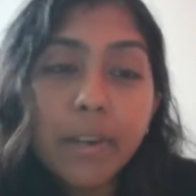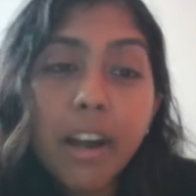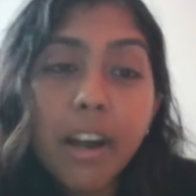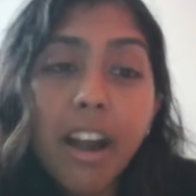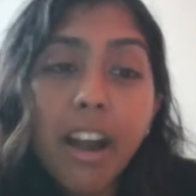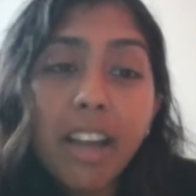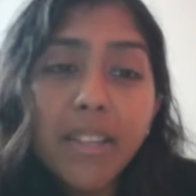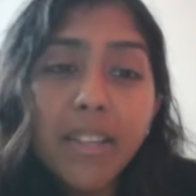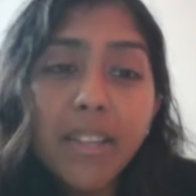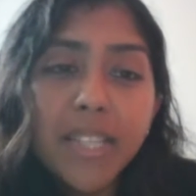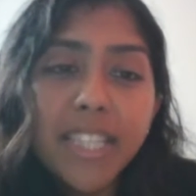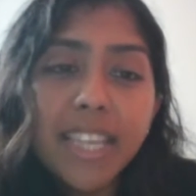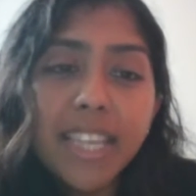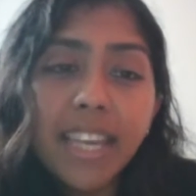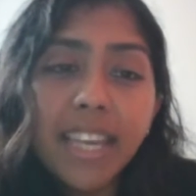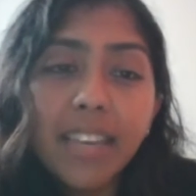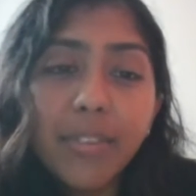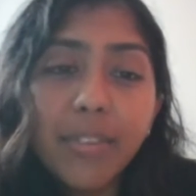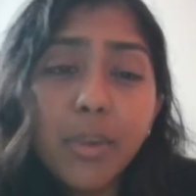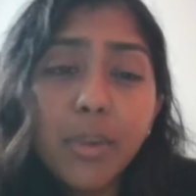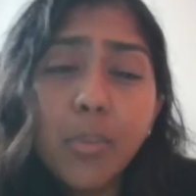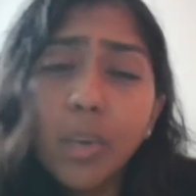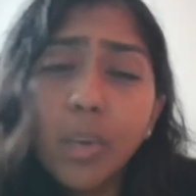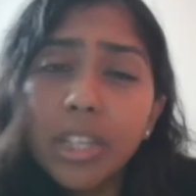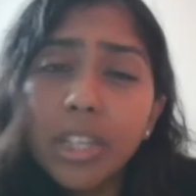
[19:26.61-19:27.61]
But I would
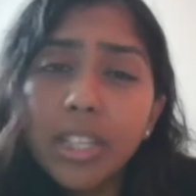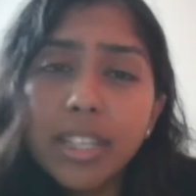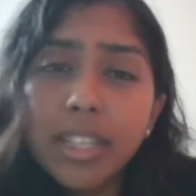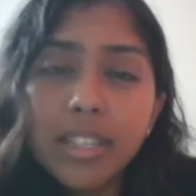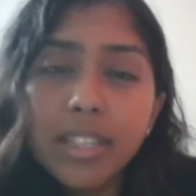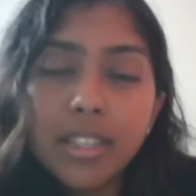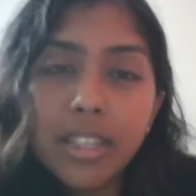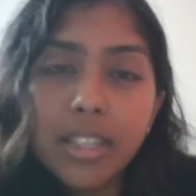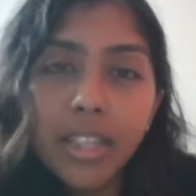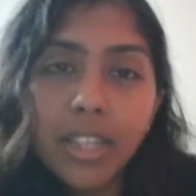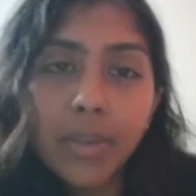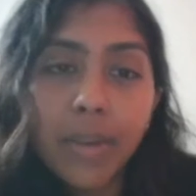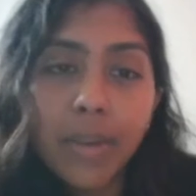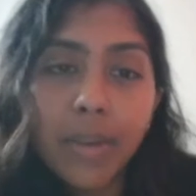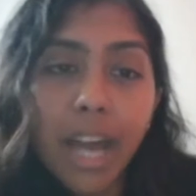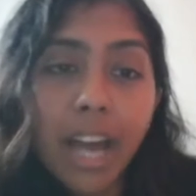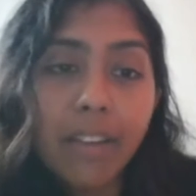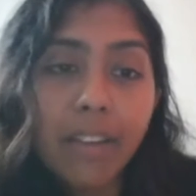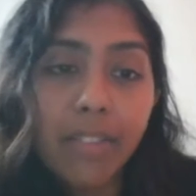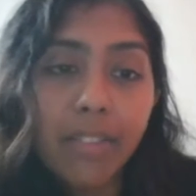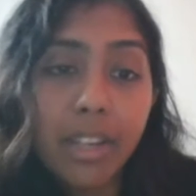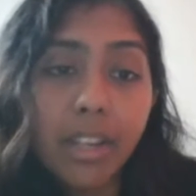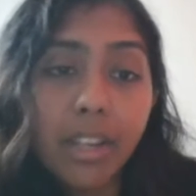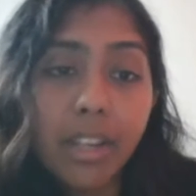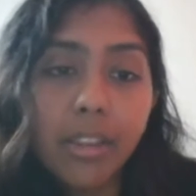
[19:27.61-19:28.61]
say if you wanted to
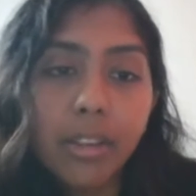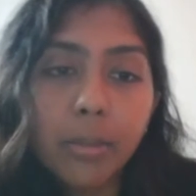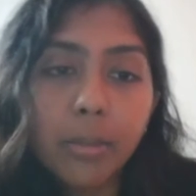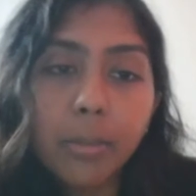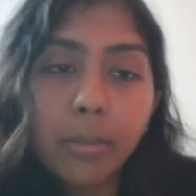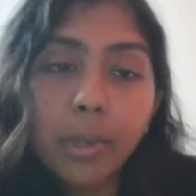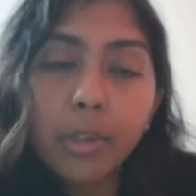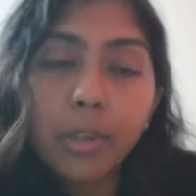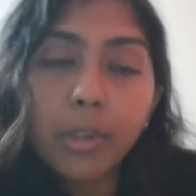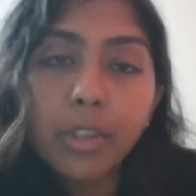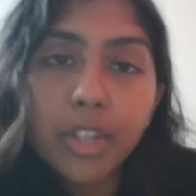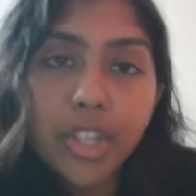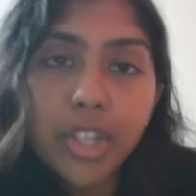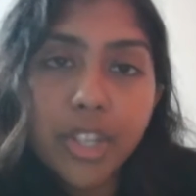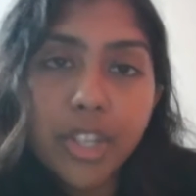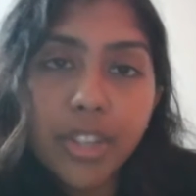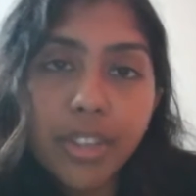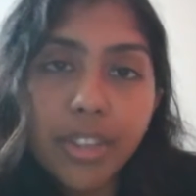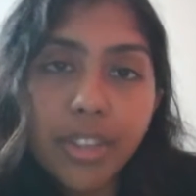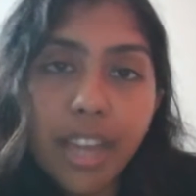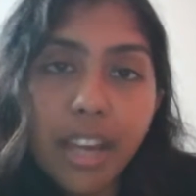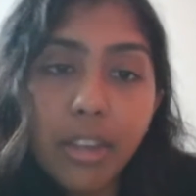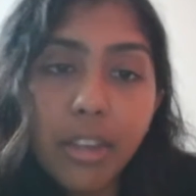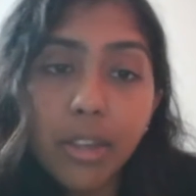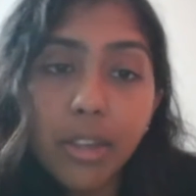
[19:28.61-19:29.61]
have another component
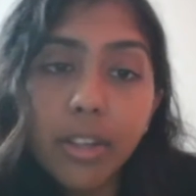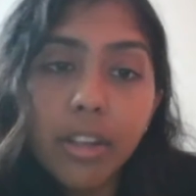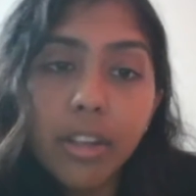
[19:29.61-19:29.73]
to that,